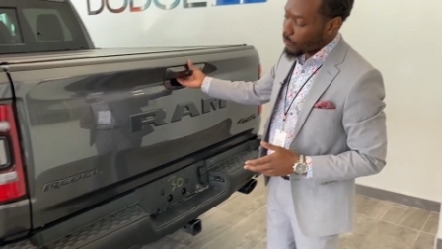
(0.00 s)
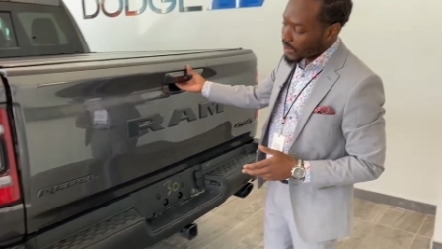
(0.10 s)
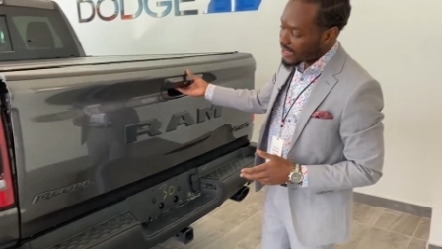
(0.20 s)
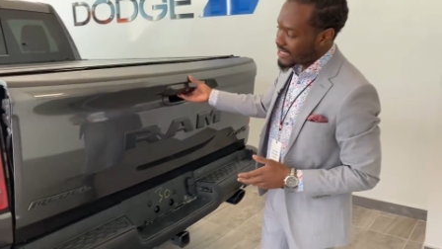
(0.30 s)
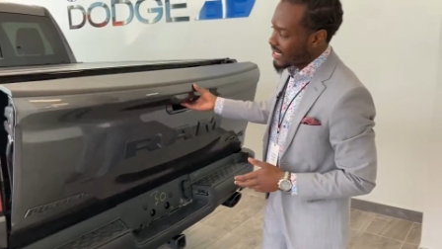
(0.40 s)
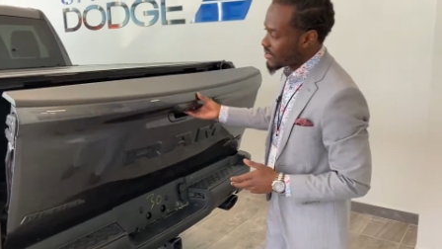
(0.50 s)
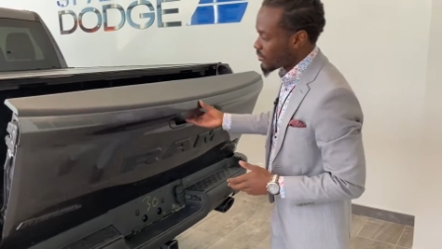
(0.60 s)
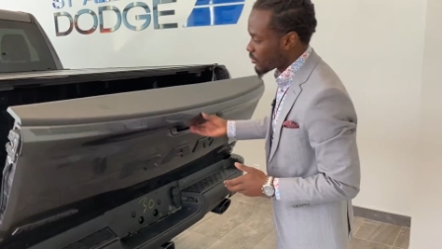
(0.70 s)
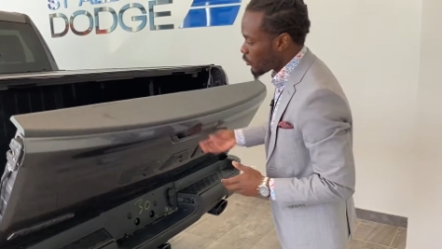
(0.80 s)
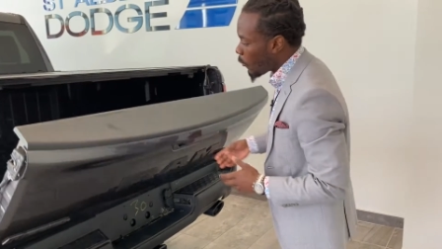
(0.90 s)
with the
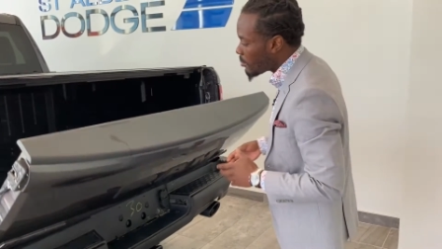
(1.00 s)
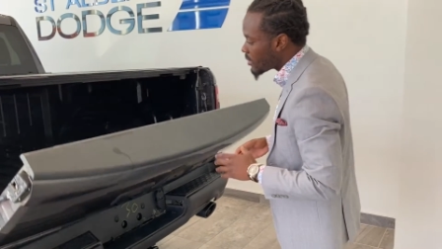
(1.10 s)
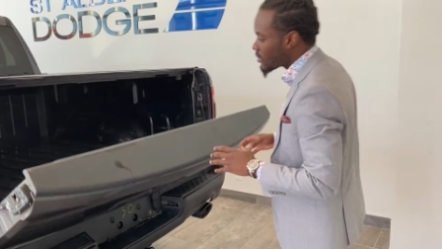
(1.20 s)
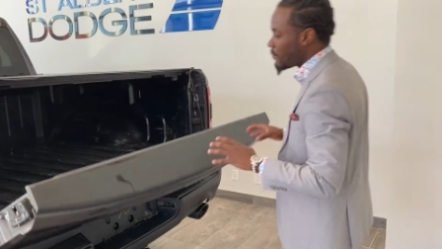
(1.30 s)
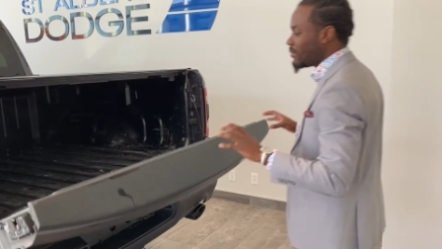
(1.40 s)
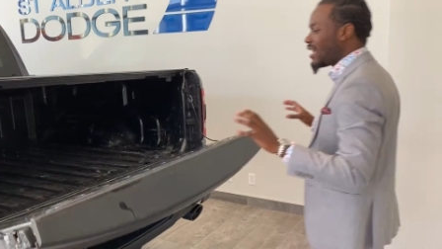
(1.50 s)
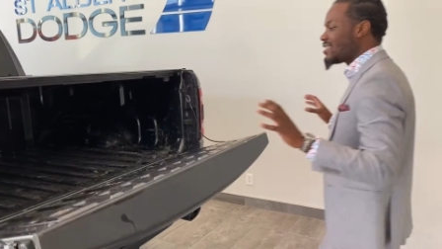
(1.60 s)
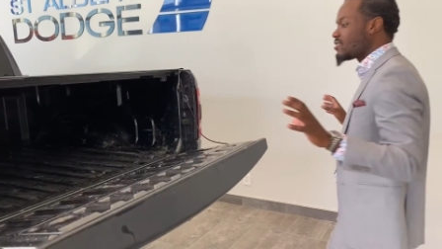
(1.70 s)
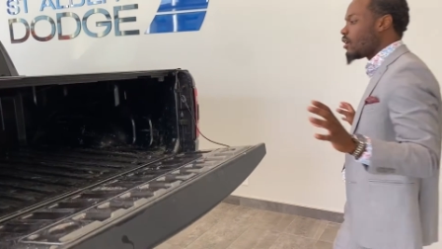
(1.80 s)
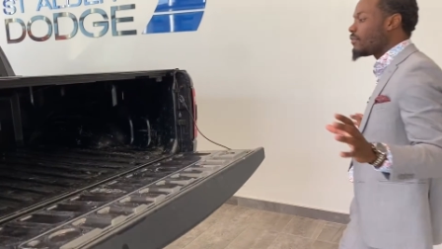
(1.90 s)
sensors. Open this up nice,
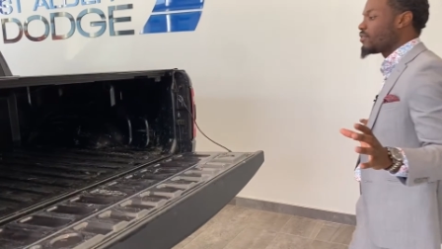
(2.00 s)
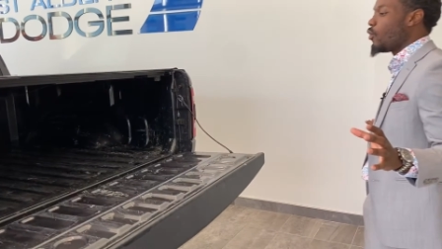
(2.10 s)
soft to